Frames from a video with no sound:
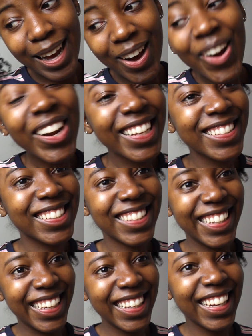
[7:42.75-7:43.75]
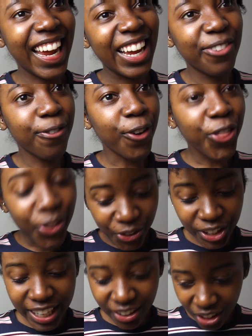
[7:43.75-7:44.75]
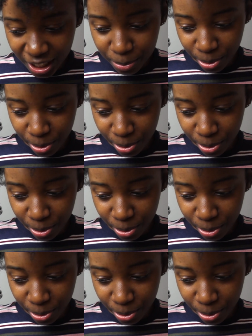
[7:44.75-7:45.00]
Honestly, like for $3